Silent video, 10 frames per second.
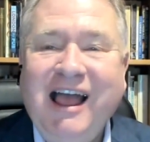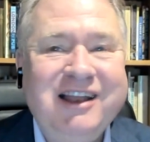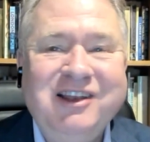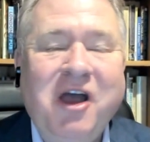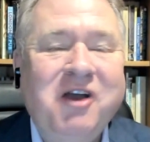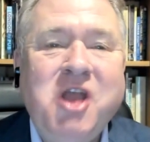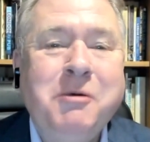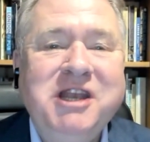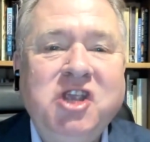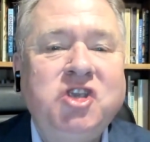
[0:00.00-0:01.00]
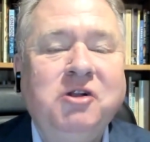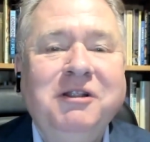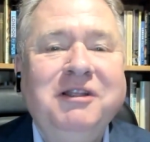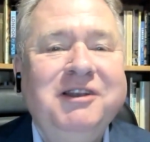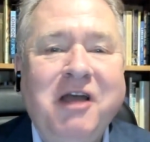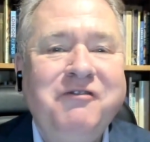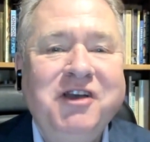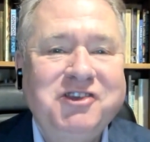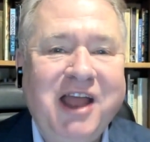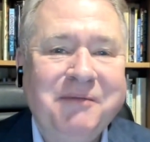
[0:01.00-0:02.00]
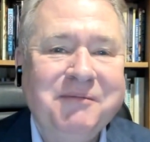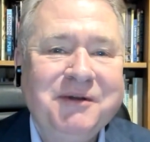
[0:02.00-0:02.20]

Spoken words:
no initial, no first name.